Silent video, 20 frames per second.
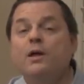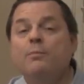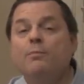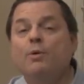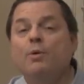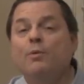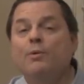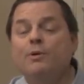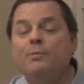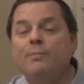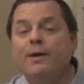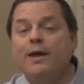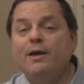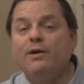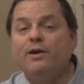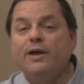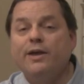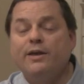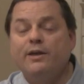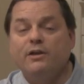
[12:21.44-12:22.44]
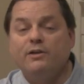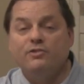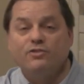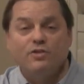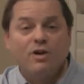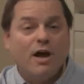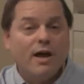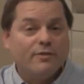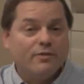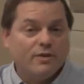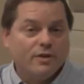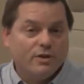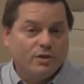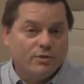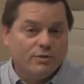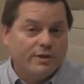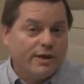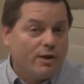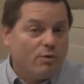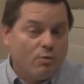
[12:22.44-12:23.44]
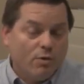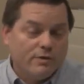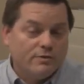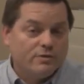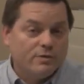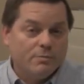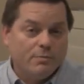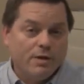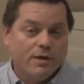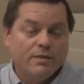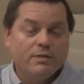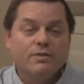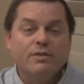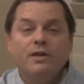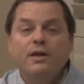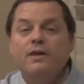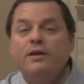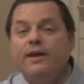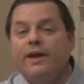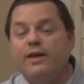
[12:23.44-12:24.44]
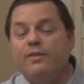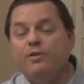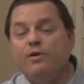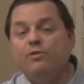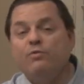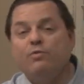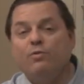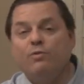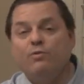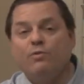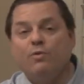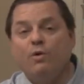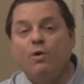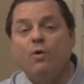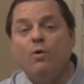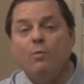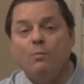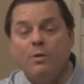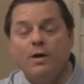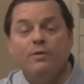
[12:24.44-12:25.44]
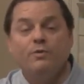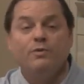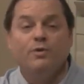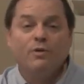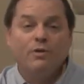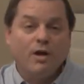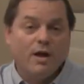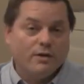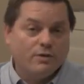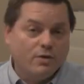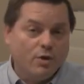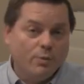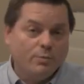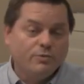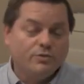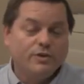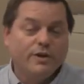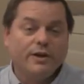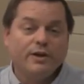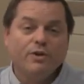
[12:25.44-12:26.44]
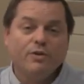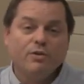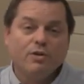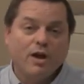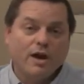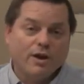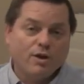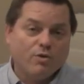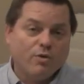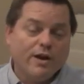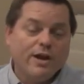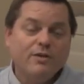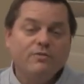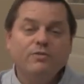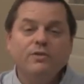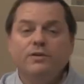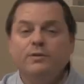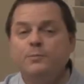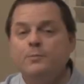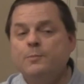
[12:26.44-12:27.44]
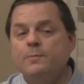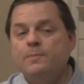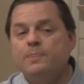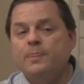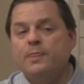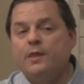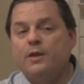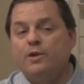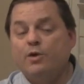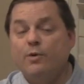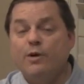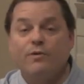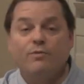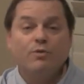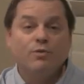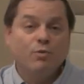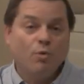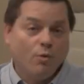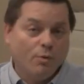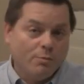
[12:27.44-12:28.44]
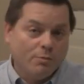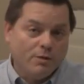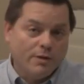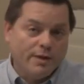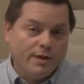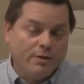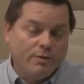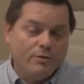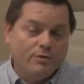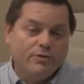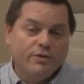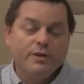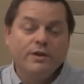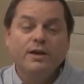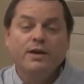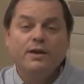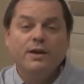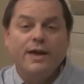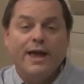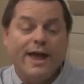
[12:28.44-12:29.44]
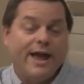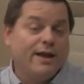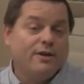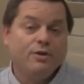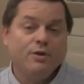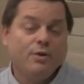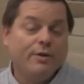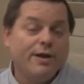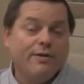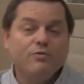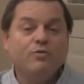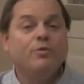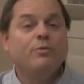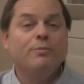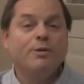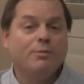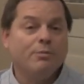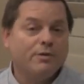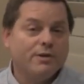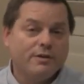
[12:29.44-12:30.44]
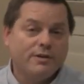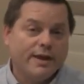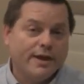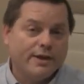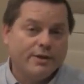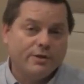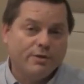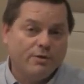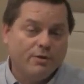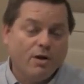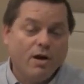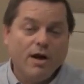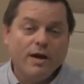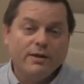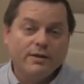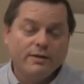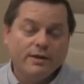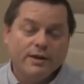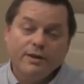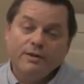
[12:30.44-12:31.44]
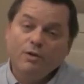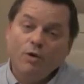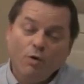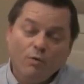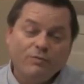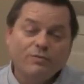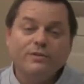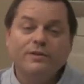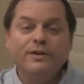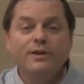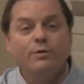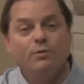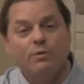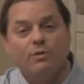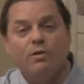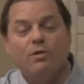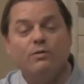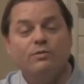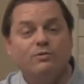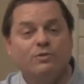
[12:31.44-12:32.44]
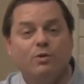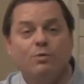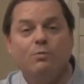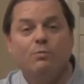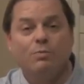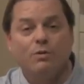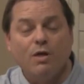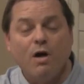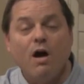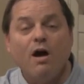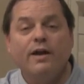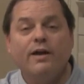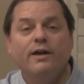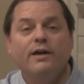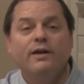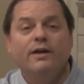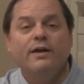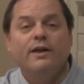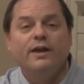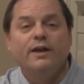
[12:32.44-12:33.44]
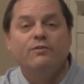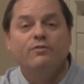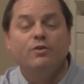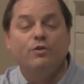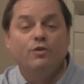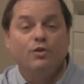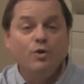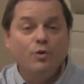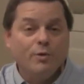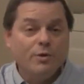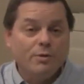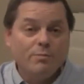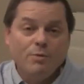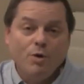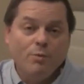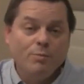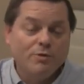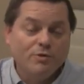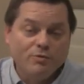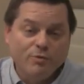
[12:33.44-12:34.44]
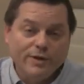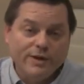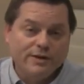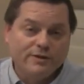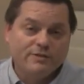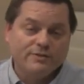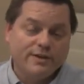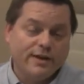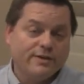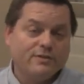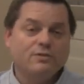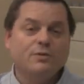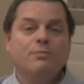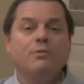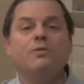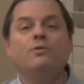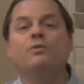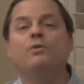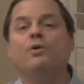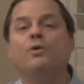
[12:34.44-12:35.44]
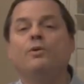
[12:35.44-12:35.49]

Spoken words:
but we may get a shot that you take once a month, and therefore for a whole month you're not dope sick, you're not craving, you have your normal energy, and you don't have to remember to take it or not. And hopefully it will also block, if you do in a moment of weakness take some other